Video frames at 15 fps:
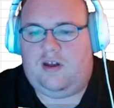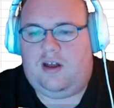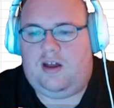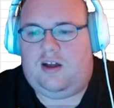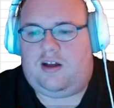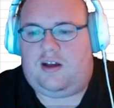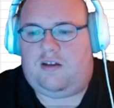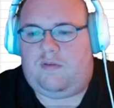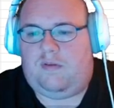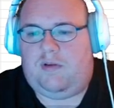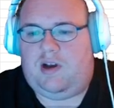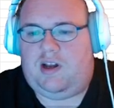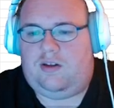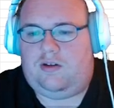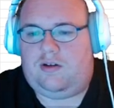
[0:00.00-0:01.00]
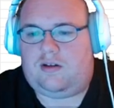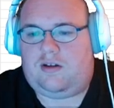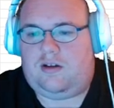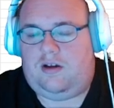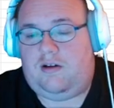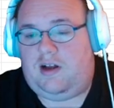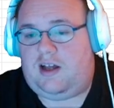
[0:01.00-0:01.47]
Because we want to look...
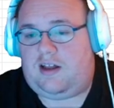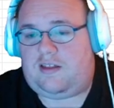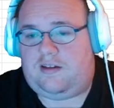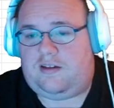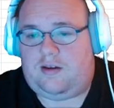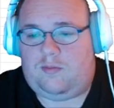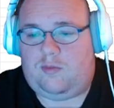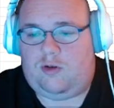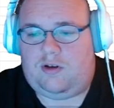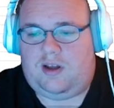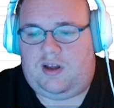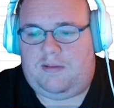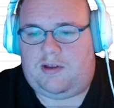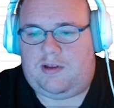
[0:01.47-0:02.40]
Oh, I actually did more damage.